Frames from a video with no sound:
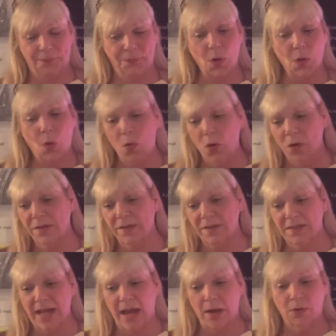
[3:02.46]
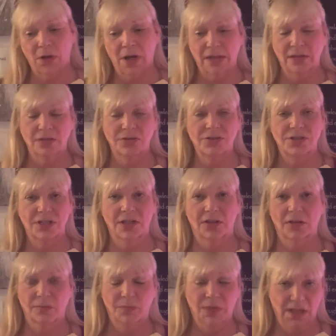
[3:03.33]
or the Tower energy
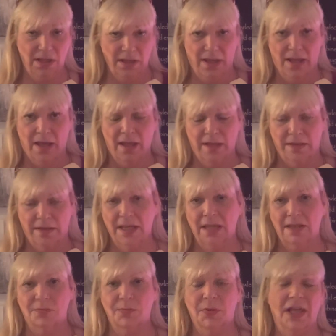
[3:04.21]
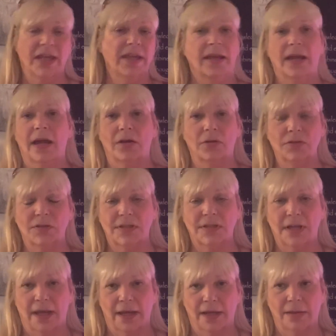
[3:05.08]
could be things playing out
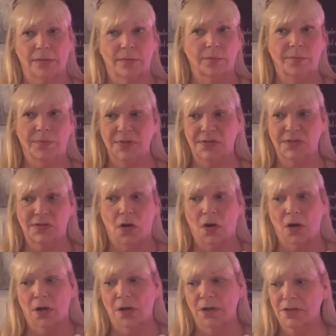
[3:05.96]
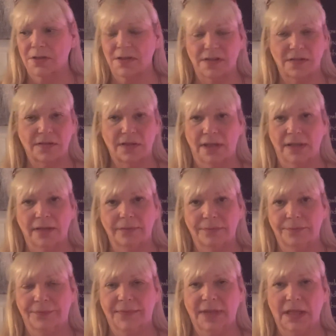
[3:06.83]
bizarre, just like,
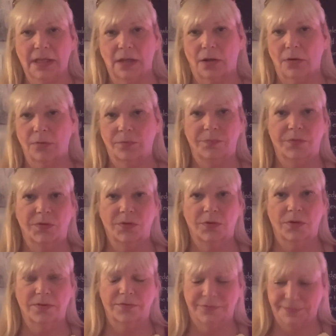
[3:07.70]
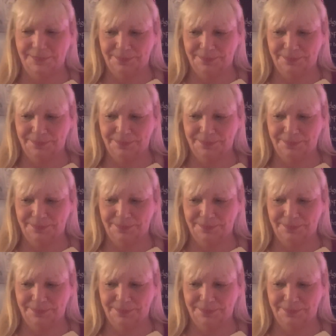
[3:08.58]
you know, sort of